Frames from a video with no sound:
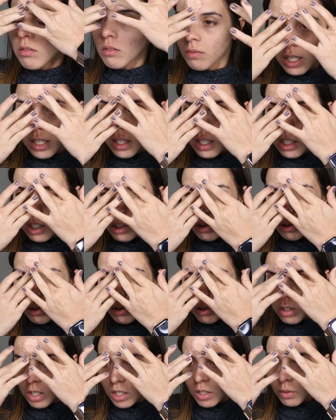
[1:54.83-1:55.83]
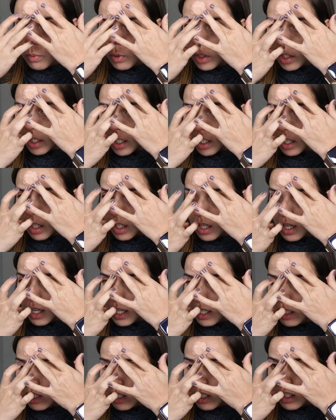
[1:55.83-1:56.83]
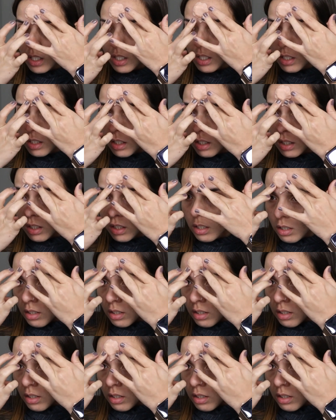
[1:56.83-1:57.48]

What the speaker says: And then you start working the edges.